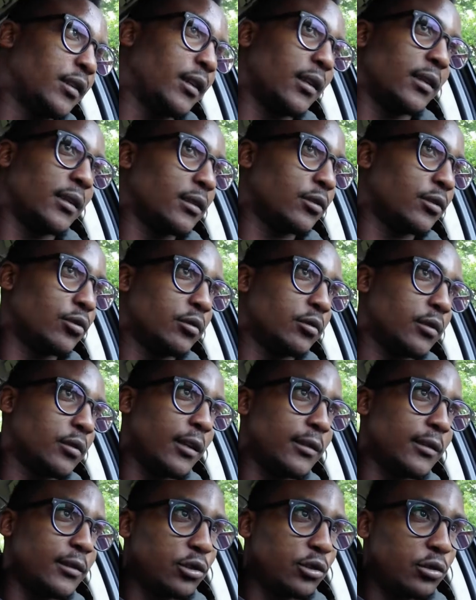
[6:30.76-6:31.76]

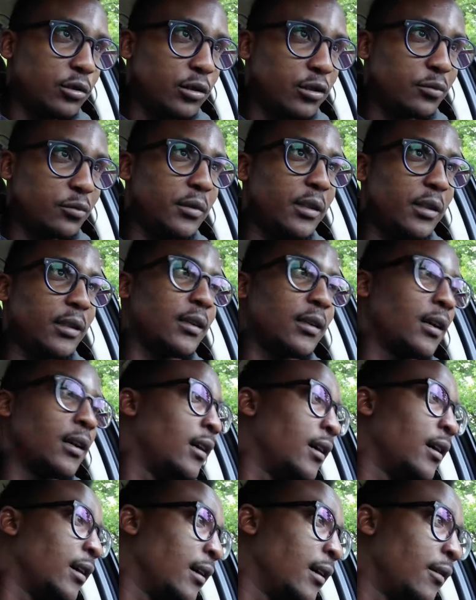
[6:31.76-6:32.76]
industrialization is big,
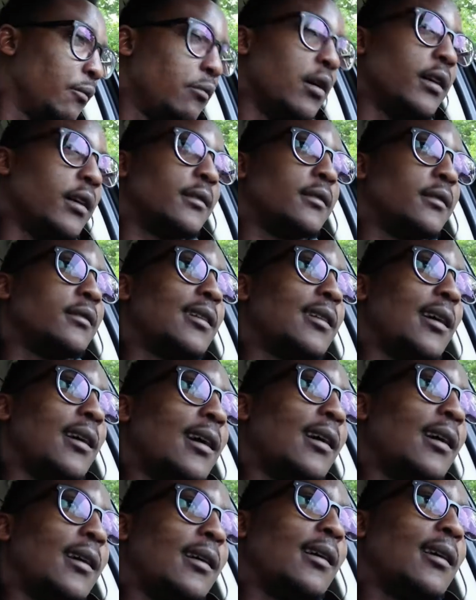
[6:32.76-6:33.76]
but
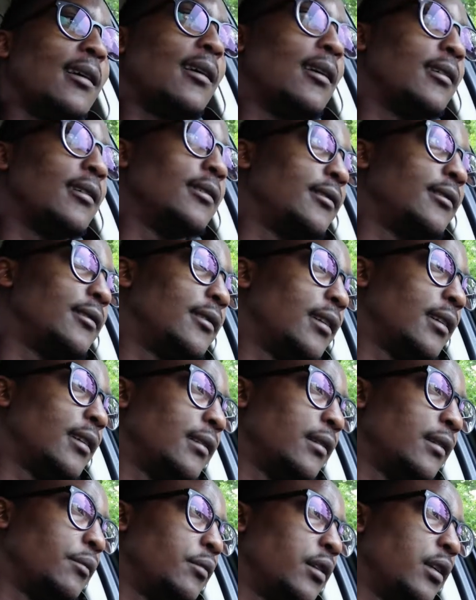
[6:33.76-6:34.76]
car has taken the
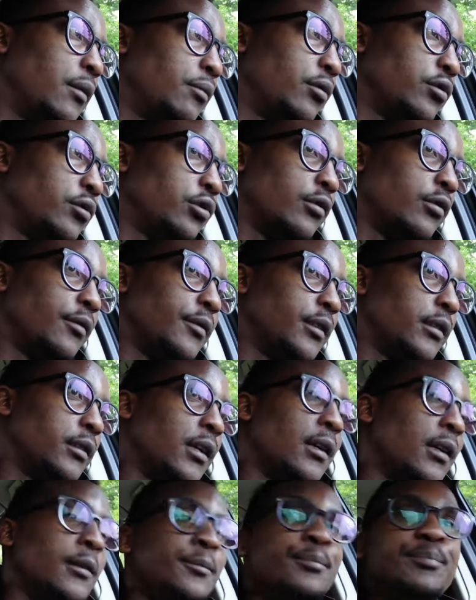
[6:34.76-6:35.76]
bigger portion of it.
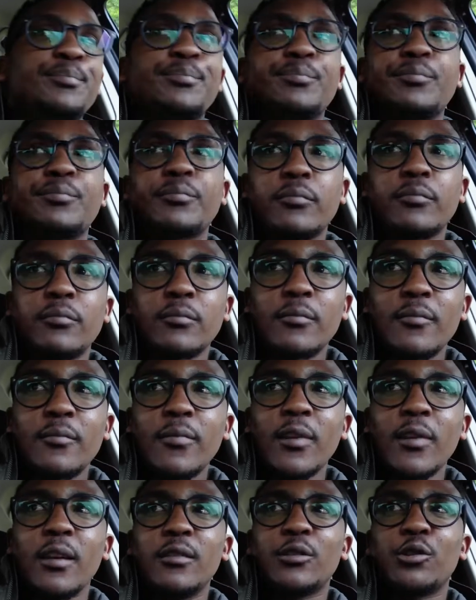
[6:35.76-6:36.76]

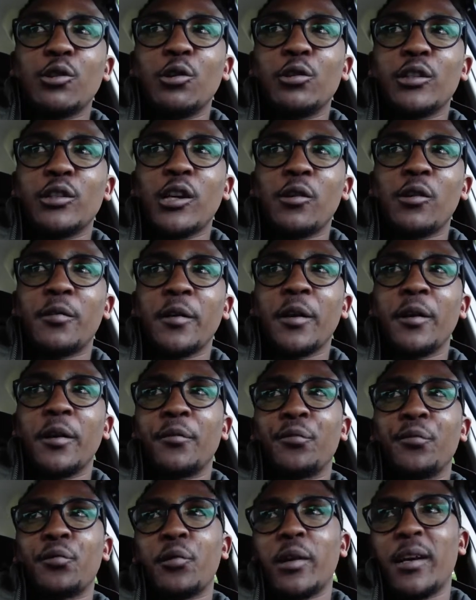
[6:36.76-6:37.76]
So now the
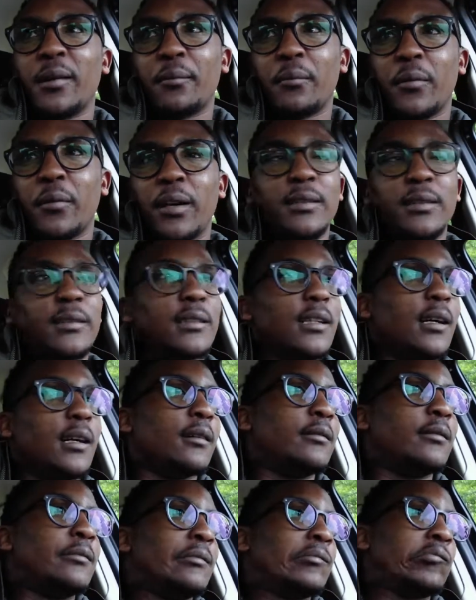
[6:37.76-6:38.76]
three major
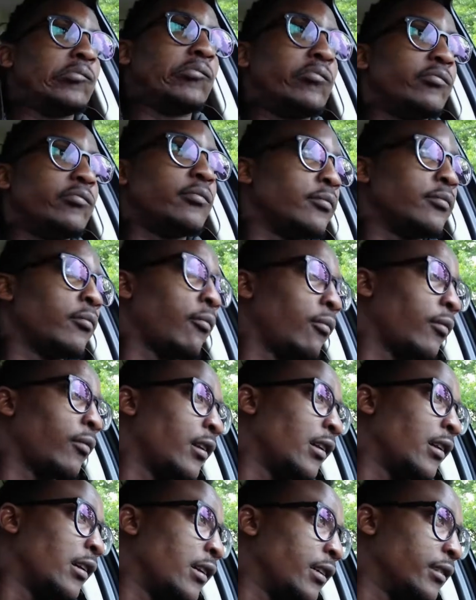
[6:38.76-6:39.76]

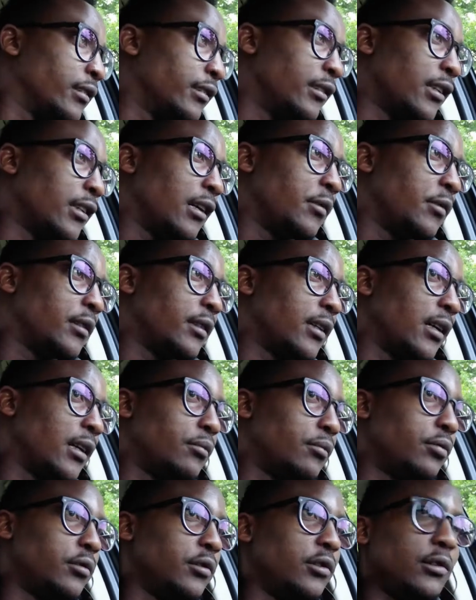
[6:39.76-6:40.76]
German car
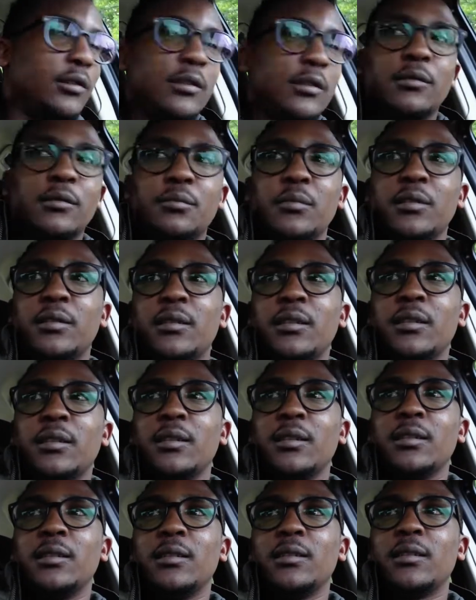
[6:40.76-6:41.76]
producers,
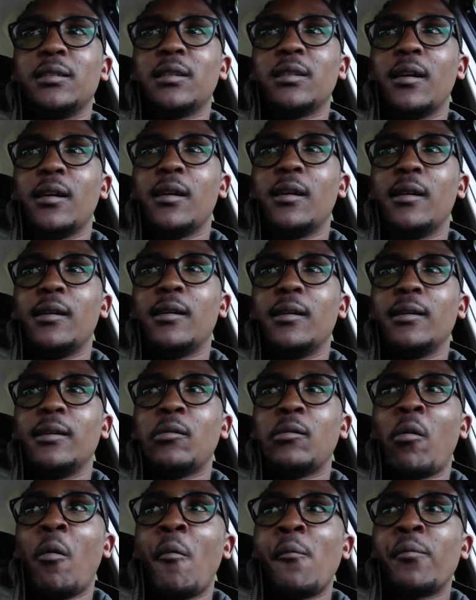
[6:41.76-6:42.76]
Mercedes, uh,
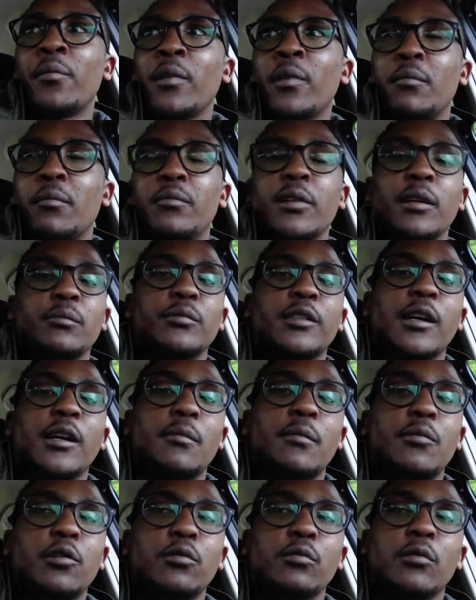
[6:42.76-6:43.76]

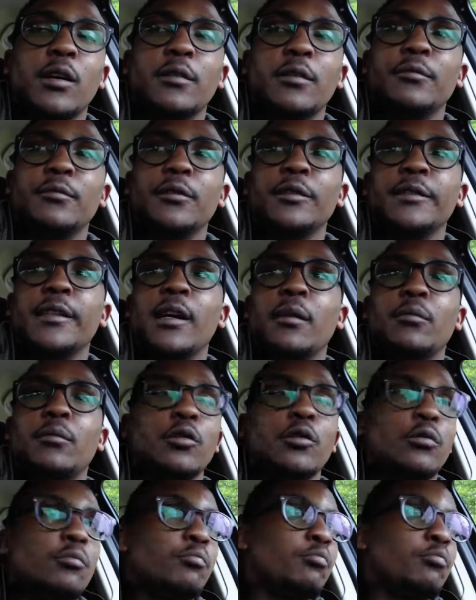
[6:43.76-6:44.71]
BMW, and VW,